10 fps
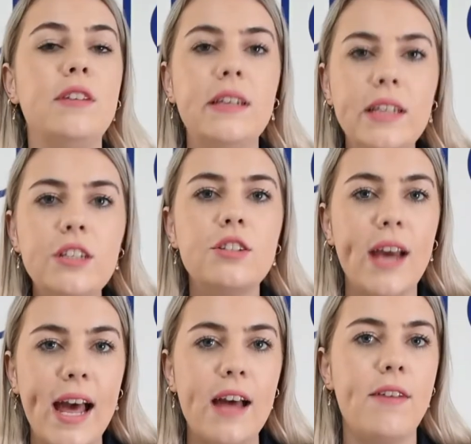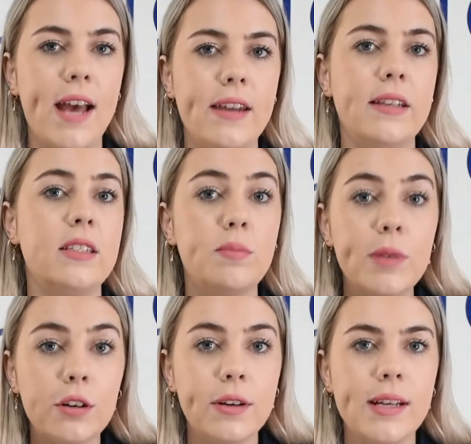need to have had
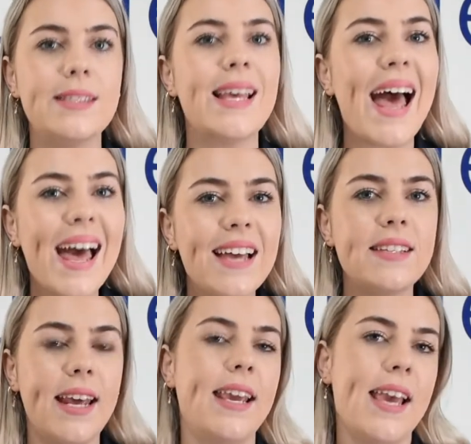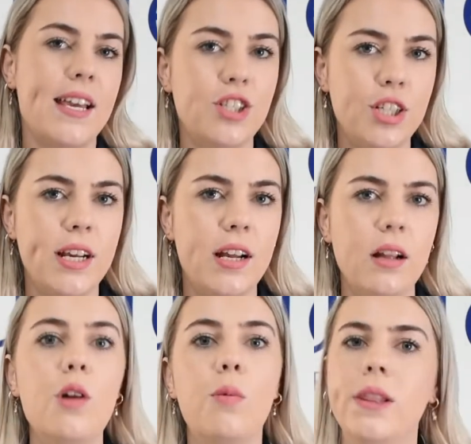experience as a cashier
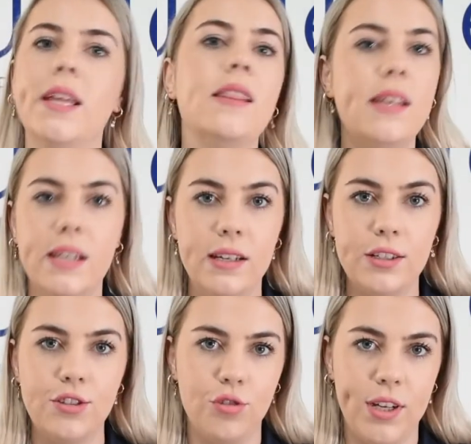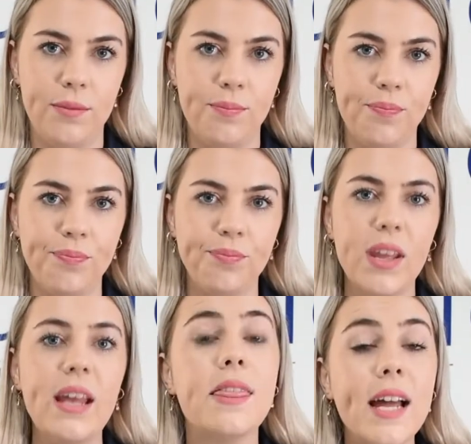within the industry.
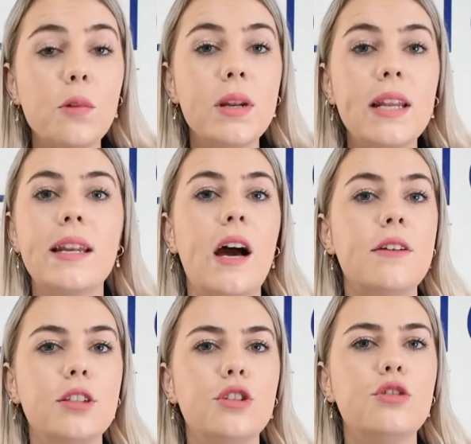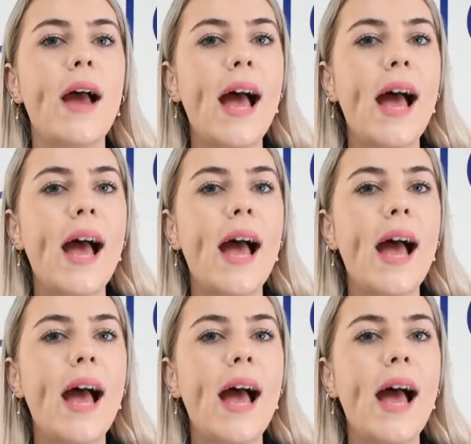That will allow you